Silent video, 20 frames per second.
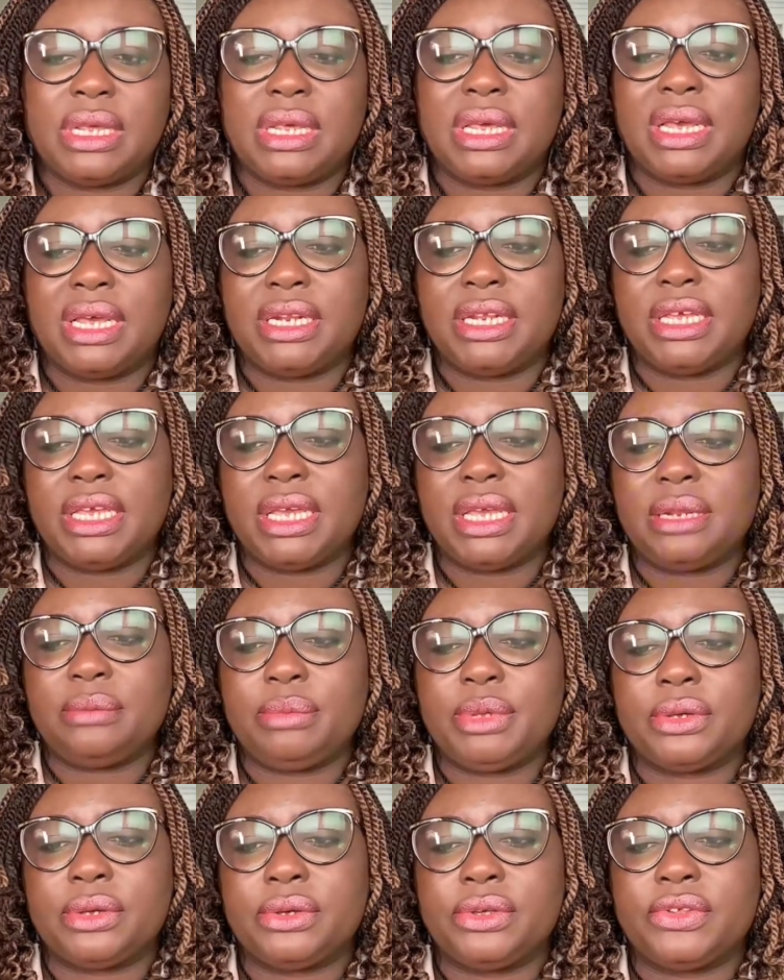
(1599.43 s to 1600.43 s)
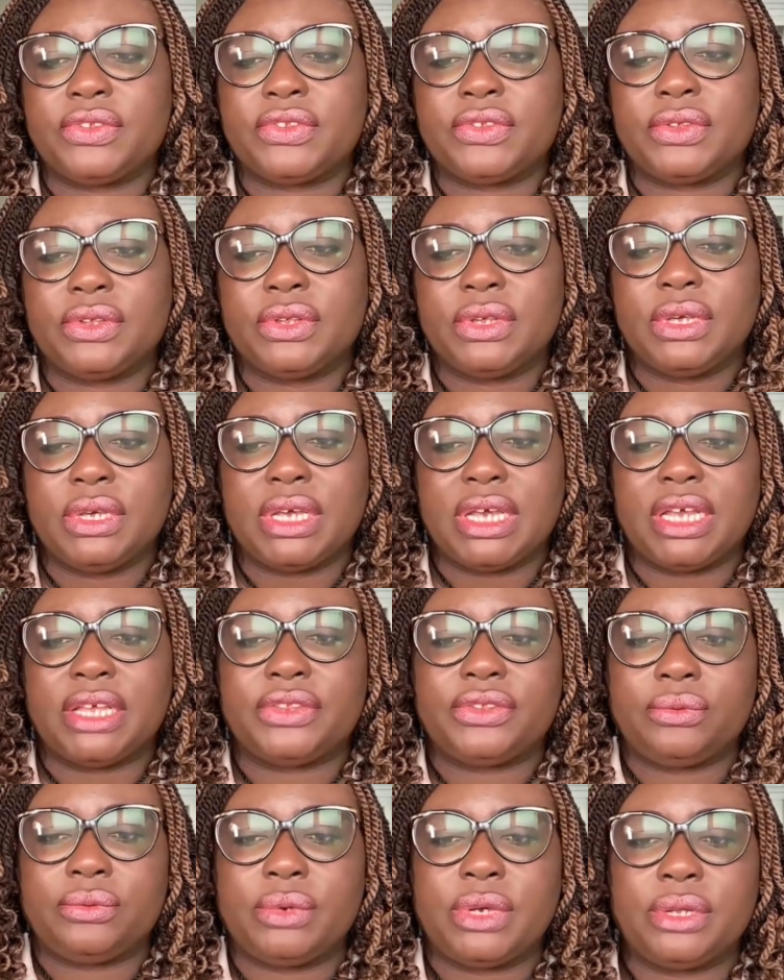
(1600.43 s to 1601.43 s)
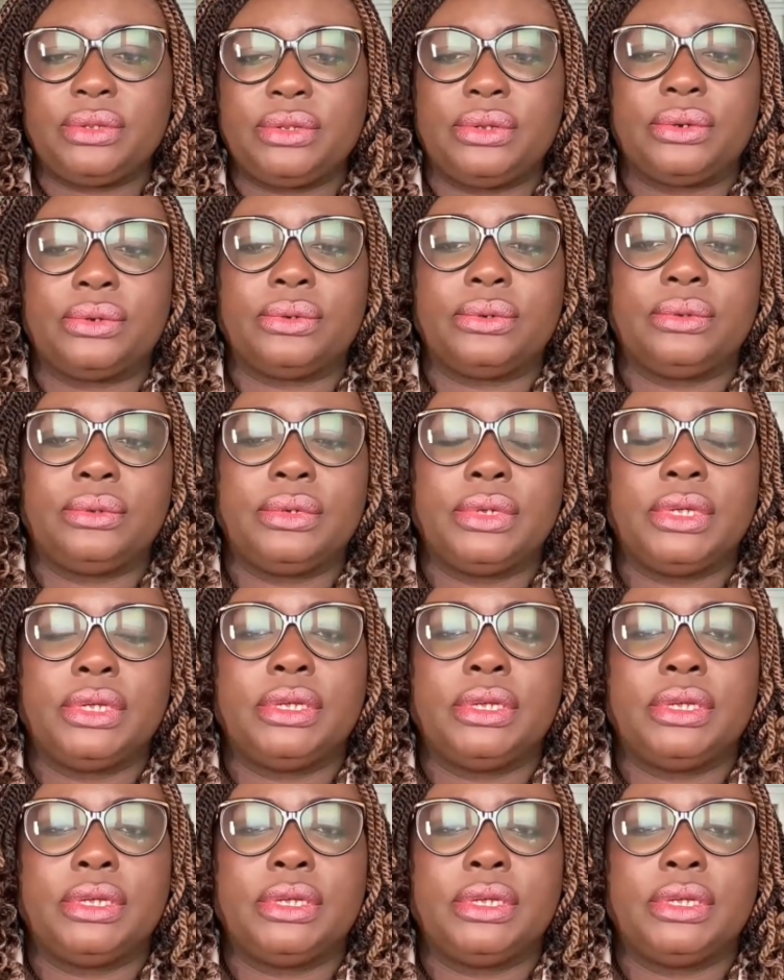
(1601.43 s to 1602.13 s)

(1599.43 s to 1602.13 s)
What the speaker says: And again, because as you well know,